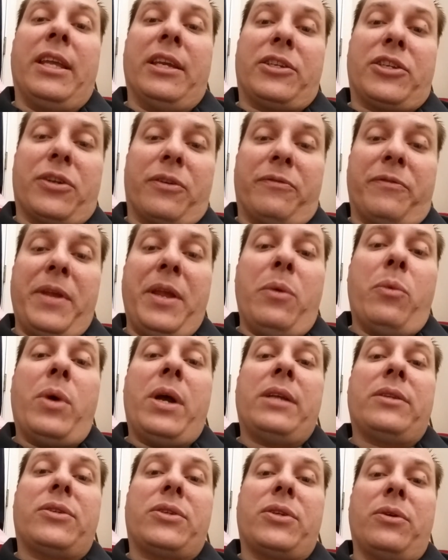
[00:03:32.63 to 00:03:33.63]
get your feet
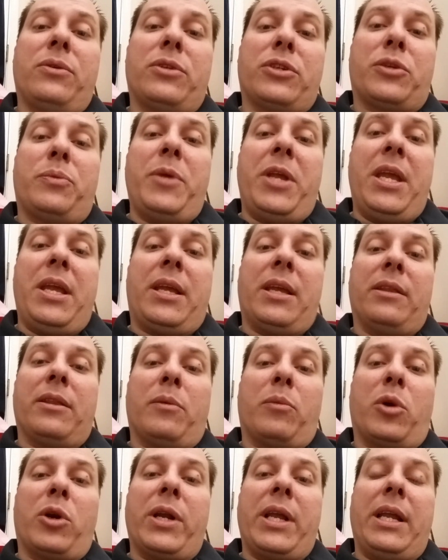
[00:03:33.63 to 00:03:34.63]
wet, so to speak, in
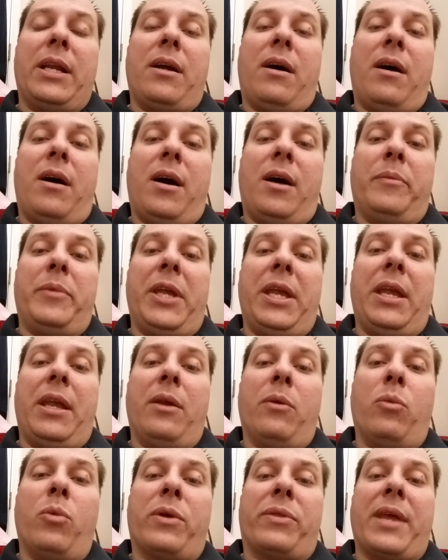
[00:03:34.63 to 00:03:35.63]
the marine
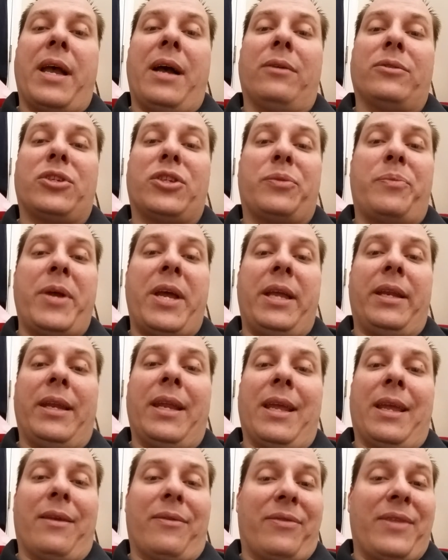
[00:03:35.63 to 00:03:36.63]
hobby without
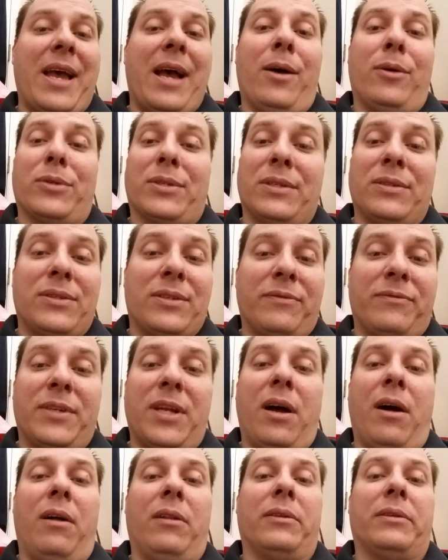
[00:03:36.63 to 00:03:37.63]
spending thousands of
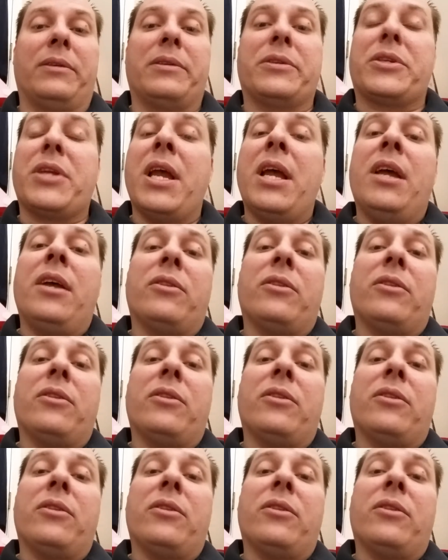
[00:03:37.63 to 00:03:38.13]
dollars,